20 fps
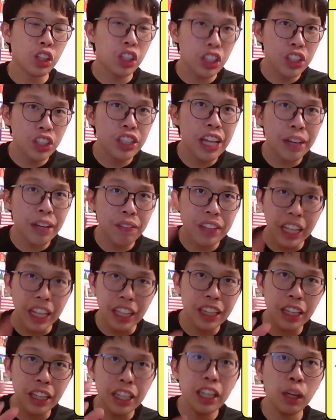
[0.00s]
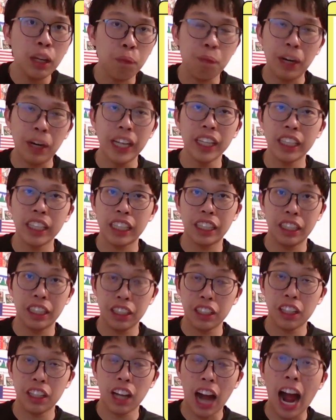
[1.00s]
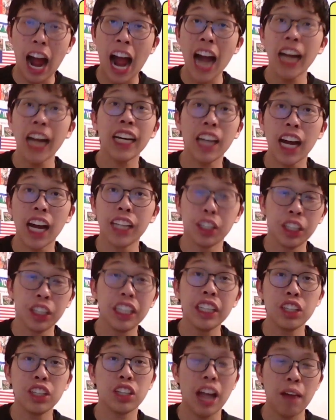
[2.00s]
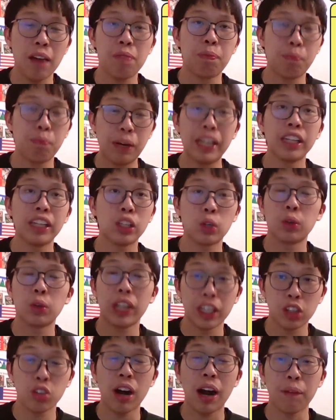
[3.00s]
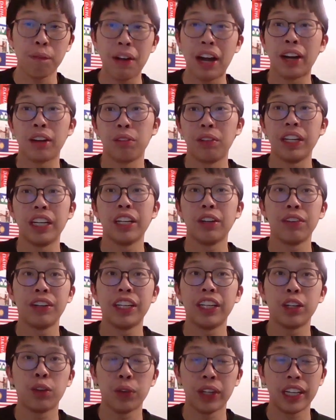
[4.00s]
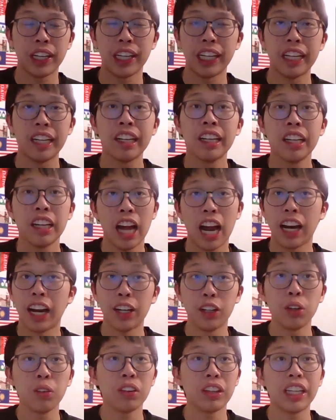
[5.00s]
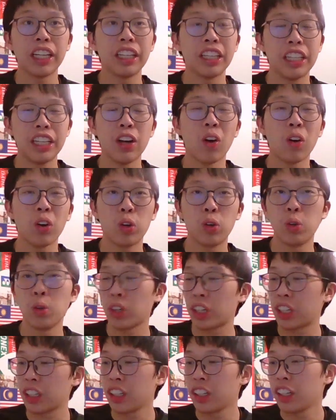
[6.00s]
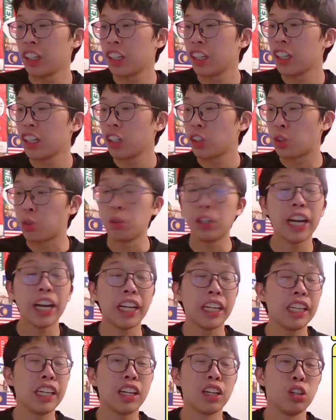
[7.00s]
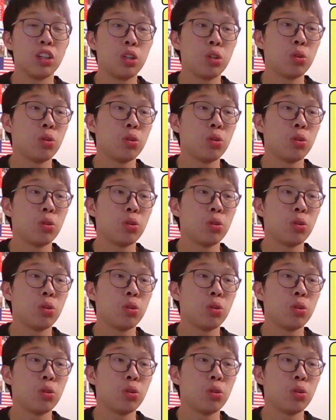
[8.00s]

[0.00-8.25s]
these players, a high line, you need to have players who can track that really, really quickly. And I don't think Dion Cools today he can do